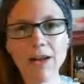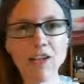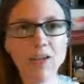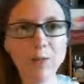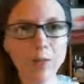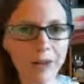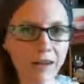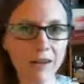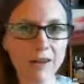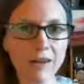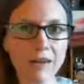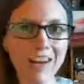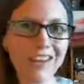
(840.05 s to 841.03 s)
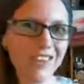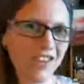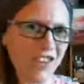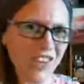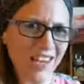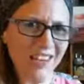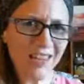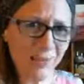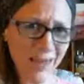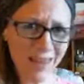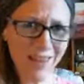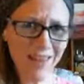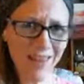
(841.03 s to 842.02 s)
I just want to know is it just
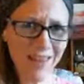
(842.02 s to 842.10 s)
me?